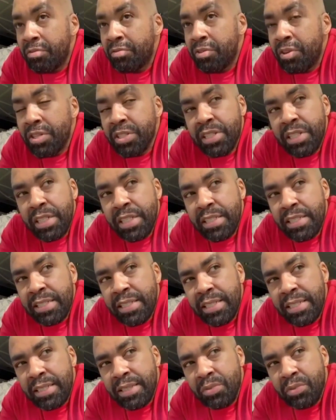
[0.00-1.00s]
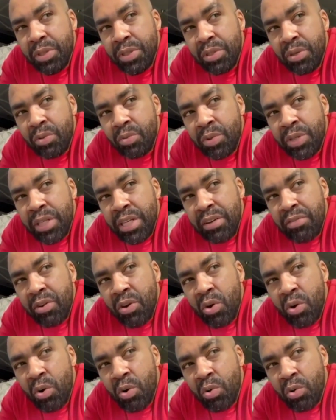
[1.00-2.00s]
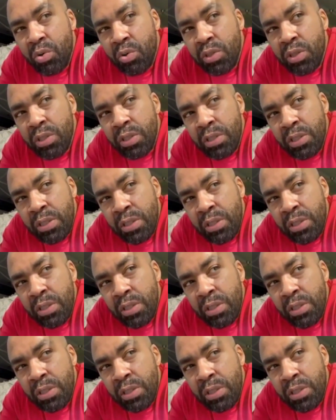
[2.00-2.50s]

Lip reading: First thing is this: we never hold